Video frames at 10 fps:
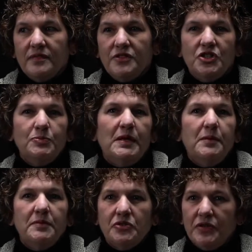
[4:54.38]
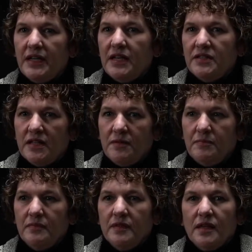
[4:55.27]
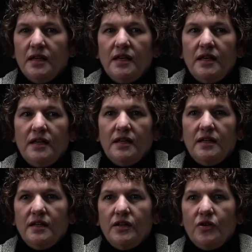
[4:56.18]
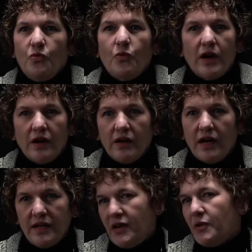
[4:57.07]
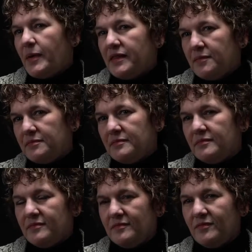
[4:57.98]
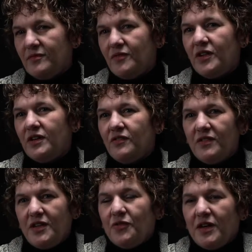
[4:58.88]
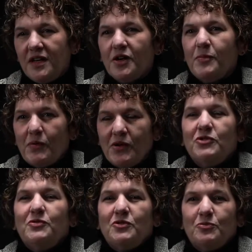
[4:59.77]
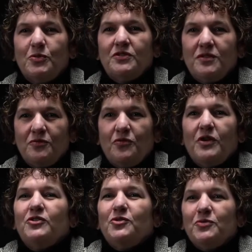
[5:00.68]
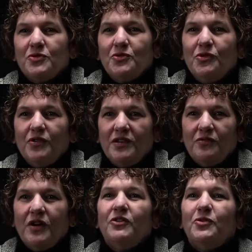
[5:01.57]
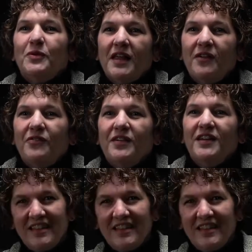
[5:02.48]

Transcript: Just be able to engage them in where and care about them. I care about what you're doing with your sports and what you're doing with school and what you're doing with life.